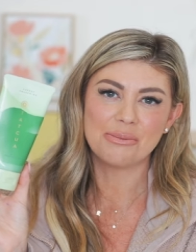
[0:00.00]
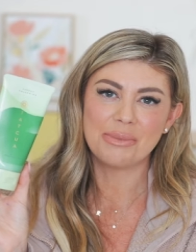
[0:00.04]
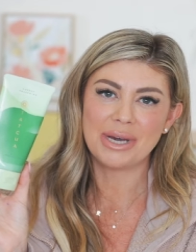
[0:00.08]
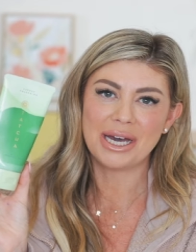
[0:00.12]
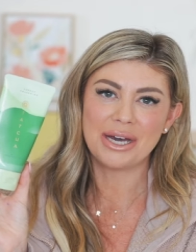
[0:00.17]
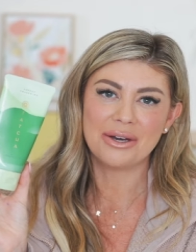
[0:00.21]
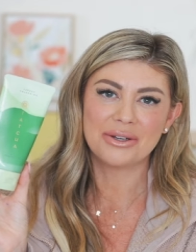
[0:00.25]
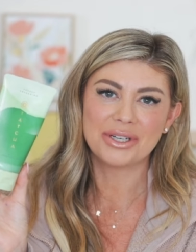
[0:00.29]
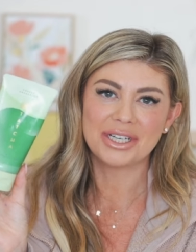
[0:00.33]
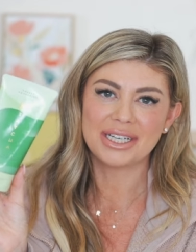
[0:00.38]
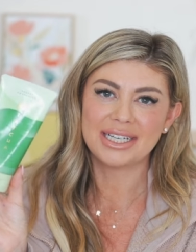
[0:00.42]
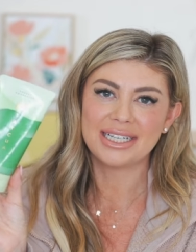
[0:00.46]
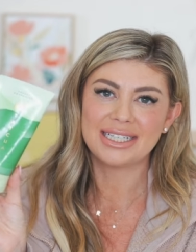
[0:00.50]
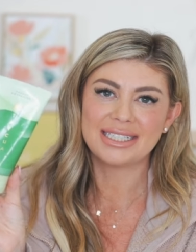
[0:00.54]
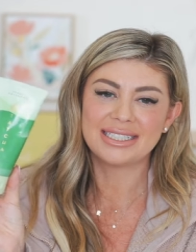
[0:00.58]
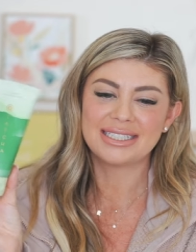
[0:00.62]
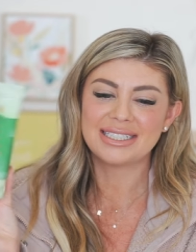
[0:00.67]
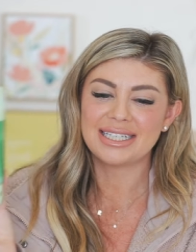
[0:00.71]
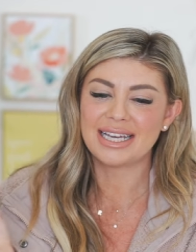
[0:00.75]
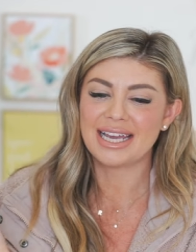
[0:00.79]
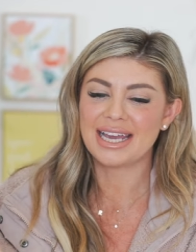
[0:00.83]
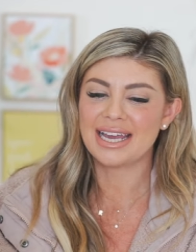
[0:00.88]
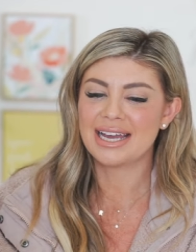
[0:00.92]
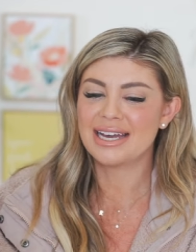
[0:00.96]
about
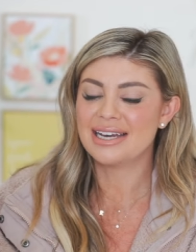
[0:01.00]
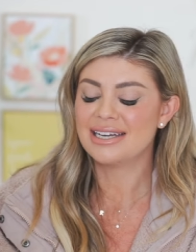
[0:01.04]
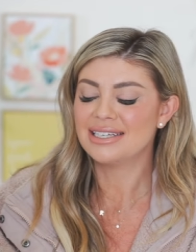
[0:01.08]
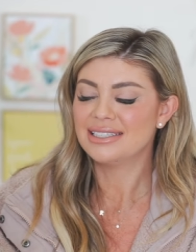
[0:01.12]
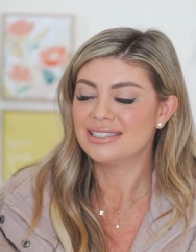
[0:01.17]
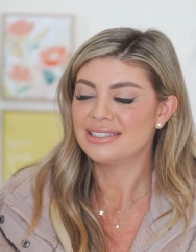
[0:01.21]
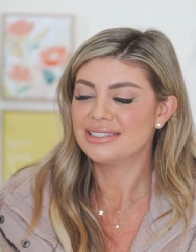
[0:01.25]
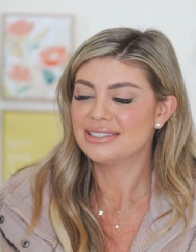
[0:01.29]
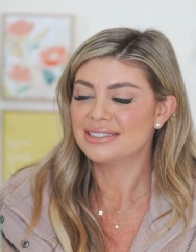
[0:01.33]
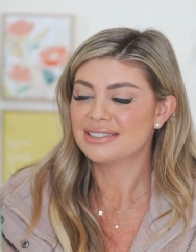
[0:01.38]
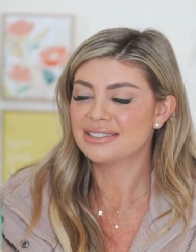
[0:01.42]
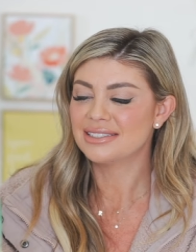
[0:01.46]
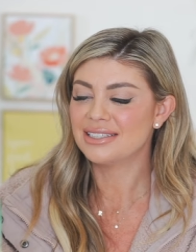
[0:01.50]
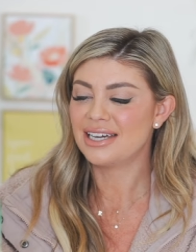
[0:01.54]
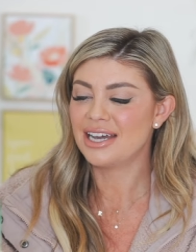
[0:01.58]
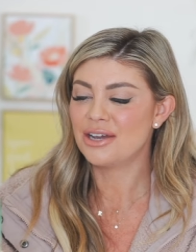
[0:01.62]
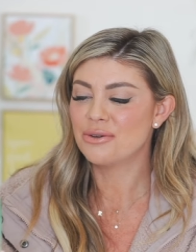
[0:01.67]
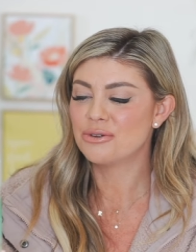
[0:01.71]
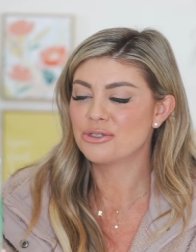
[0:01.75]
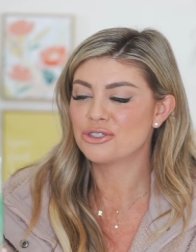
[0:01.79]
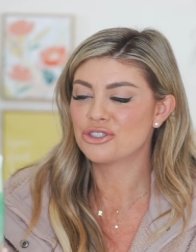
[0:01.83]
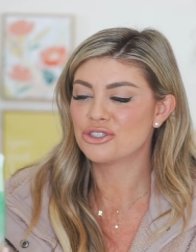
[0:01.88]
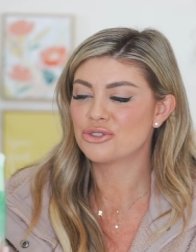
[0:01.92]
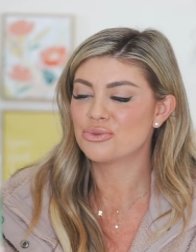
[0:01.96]
it, and
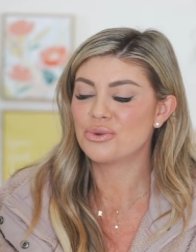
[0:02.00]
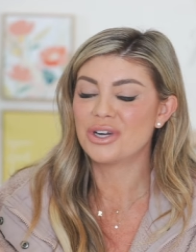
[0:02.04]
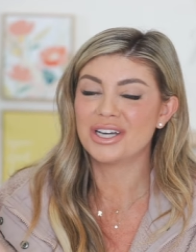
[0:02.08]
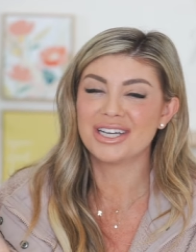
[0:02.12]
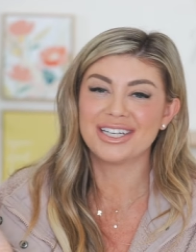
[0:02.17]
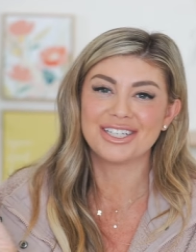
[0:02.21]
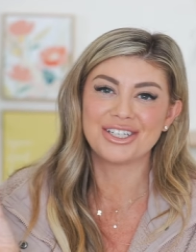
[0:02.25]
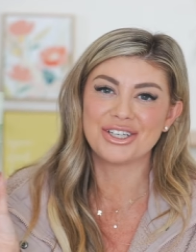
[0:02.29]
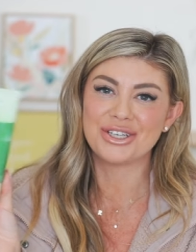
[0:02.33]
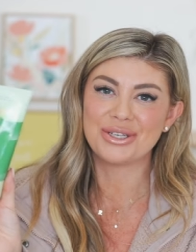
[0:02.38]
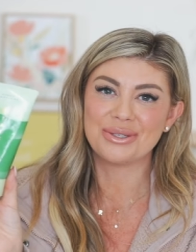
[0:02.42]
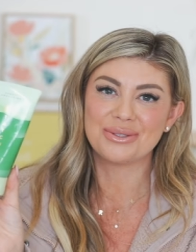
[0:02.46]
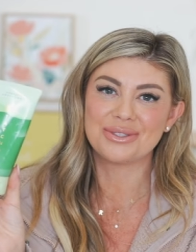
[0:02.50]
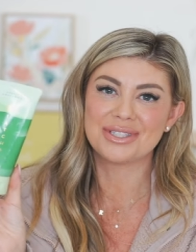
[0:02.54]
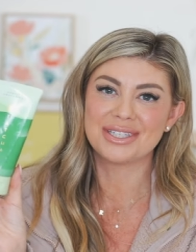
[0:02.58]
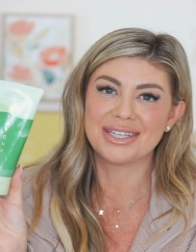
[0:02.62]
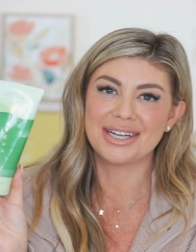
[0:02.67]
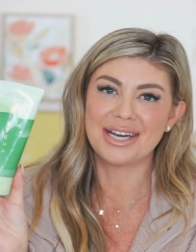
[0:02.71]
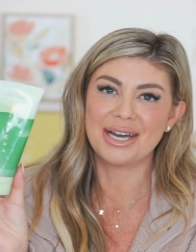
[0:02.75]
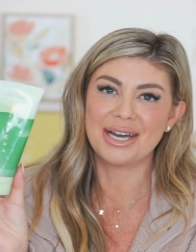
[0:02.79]
I was just ready to use it